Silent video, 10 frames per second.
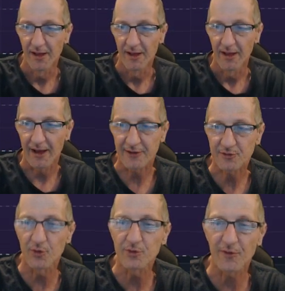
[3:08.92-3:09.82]

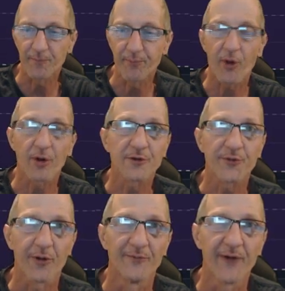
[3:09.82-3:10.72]
exclusive perks for
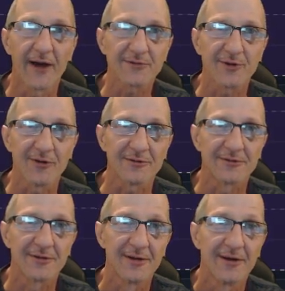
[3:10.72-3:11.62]
investors,
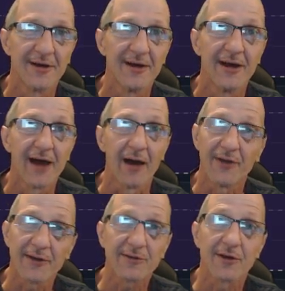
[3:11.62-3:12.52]

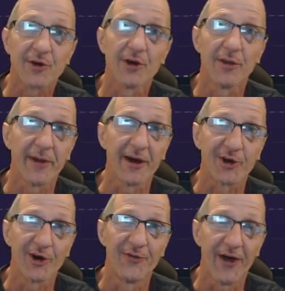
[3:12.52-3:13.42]
this is going to be a
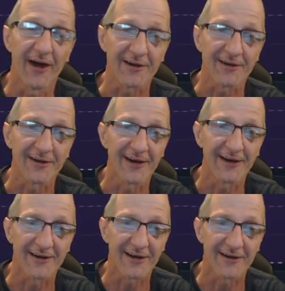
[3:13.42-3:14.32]
good thing.
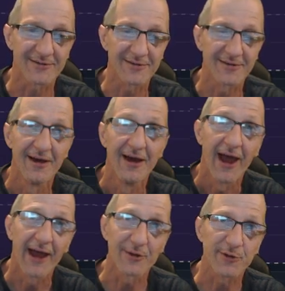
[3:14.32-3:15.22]

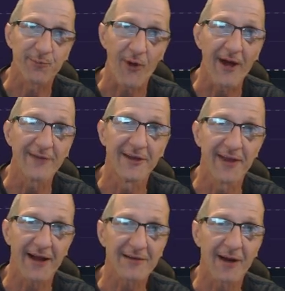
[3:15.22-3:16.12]
It'll spread the
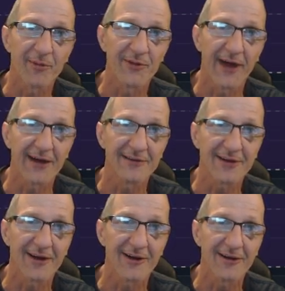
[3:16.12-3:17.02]
next couple days
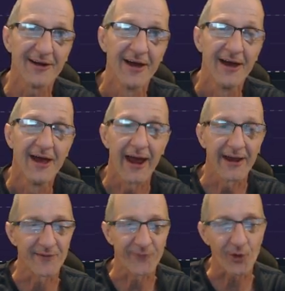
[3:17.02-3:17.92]
here, and
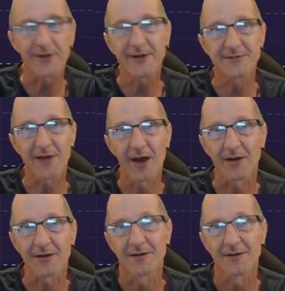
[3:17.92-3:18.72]
if earnings are,